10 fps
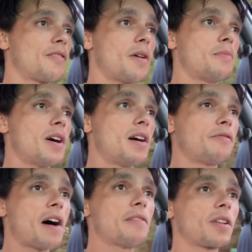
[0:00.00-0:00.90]
From uh,
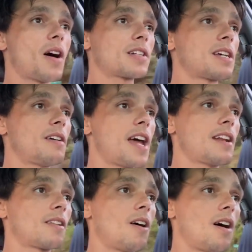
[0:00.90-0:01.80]
5 o'clock till
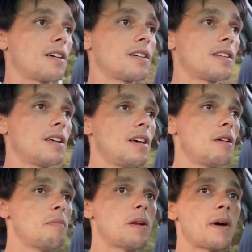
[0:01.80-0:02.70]
8 o'clock.
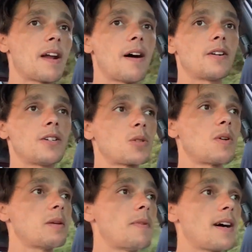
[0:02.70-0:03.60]
Made about
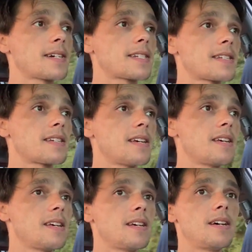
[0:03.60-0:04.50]
120 bucks.
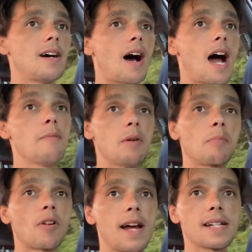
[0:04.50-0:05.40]
I'm
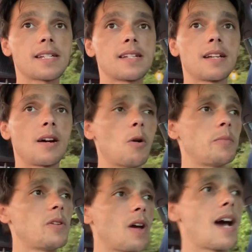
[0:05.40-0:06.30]
impressed. I hope
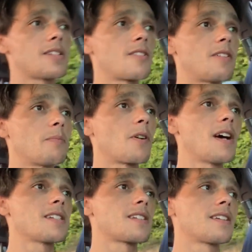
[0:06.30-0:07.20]
you guys are
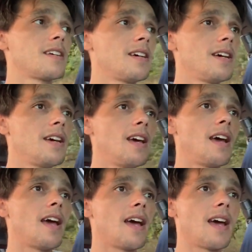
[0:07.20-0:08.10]
impressed.
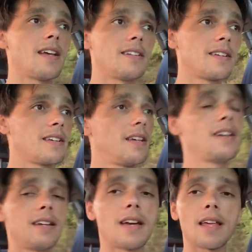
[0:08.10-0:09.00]
And
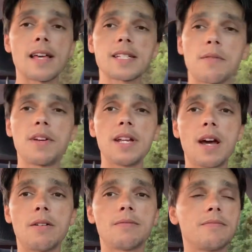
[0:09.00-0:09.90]
yeah, that's the
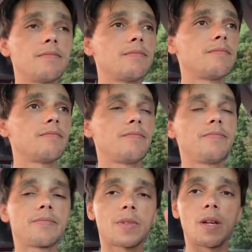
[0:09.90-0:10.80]
video.
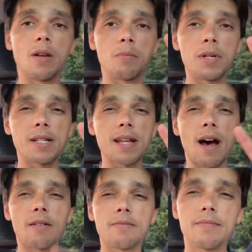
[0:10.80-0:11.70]
Peace
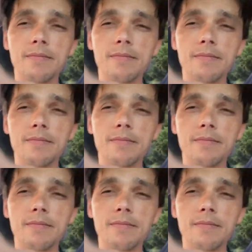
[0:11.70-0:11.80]
out.